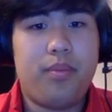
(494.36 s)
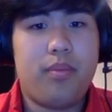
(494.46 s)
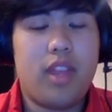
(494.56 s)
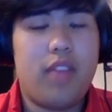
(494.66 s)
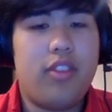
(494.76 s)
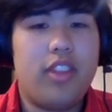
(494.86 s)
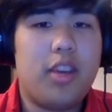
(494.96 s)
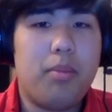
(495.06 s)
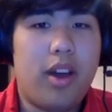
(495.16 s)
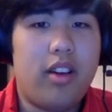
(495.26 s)
And if you think
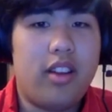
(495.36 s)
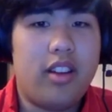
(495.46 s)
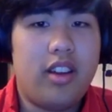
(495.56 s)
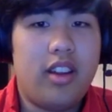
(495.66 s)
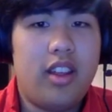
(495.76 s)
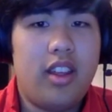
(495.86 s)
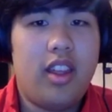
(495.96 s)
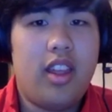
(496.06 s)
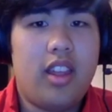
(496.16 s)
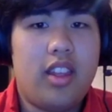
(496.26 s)
about it,
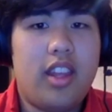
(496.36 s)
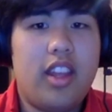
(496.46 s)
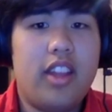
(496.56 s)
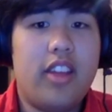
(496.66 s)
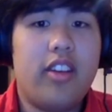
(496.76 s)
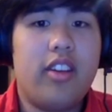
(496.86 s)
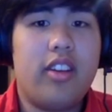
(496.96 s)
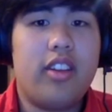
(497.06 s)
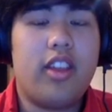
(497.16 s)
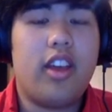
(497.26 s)
King Lear
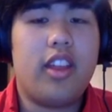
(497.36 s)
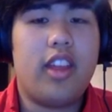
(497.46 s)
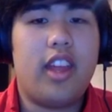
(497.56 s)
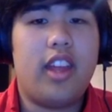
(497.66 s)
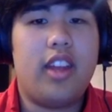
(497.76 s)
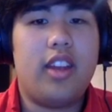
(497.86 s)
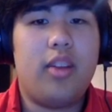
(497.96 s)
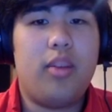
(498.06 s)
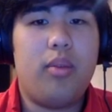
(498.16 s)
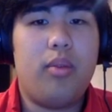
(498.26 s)
thought that
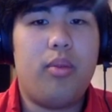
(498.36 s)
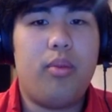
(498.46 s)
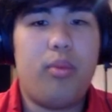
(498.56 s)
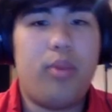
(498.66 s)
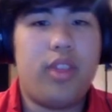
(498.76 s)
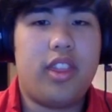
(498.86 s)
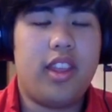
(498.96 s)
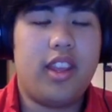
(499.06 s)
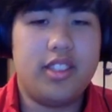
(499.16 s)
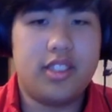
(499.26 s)
with
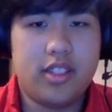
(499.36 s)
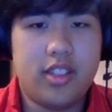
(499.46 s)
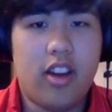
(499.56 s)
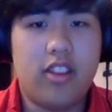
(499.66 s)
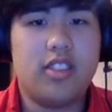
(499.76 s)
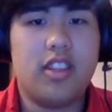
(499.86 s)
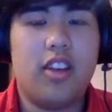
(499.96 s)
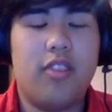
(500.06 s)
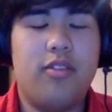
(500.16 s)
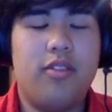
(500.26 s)
his daughter's
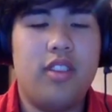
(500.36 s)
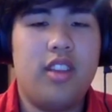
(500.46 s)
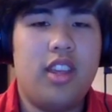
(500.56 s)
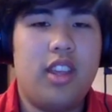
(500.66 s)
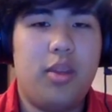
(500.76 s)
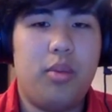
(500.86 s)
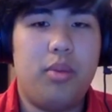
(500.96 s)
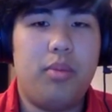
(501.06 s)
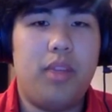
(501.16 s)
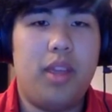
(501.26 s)
love, he would
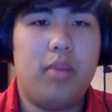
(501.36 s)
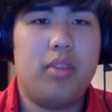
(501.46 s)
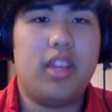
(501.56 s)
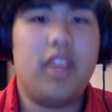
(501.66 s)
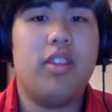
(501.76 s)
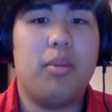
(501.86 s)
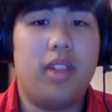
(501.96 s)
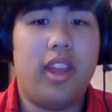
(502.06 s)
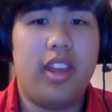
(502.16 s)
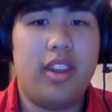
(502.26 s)
be able to give them
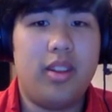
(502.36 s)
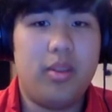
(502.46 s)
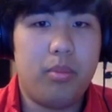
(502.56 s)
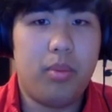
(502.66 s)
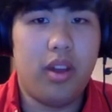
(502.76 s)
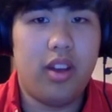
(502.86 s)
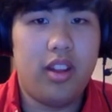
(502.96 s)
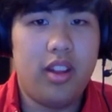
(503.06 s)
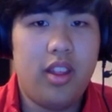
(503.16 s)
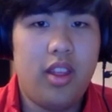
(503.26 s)
land. But
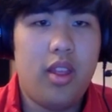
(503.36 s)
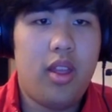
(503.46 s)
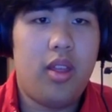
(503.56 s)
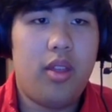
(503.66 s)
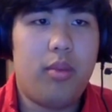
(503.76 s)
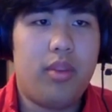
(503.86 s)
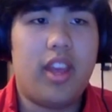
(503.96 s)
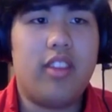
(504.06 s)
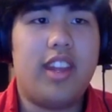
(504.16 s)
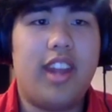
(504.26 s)

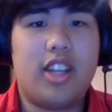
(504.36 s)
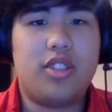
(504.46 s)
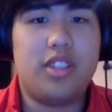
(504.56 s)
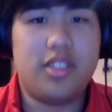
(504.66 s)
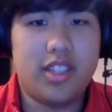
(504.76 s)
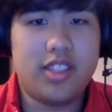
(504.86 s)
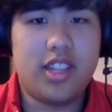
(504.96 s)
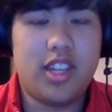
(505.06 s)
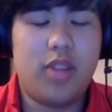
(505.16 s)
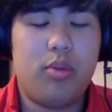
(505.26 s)
without that actually existing,
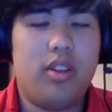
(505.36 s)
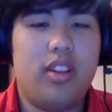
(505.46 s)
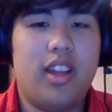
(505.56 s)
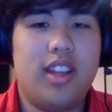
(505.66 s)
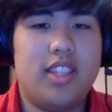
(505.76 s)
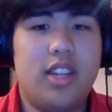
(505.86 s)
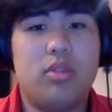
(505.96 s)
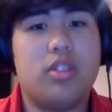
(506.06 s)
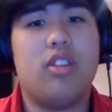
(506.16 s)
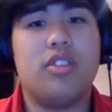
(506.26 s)
he realized that it was
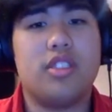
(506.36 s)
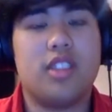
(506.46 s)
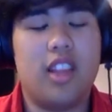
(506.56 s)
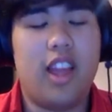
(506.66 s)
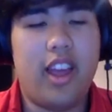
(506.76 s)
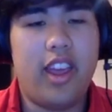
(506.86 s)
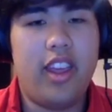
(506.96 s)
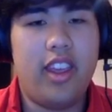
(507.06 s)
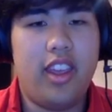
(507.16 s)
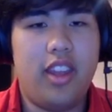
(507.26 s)
all just a lie
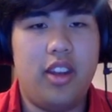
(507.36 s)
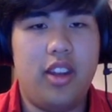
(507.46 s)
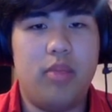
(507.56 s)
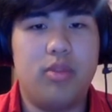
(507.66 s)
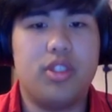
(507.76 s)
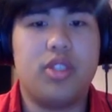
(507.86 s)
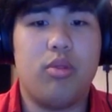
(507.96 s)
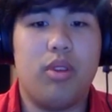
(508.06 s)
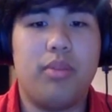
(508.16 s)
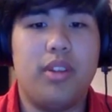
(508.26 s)
and it was just
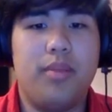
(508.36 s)
corrupted.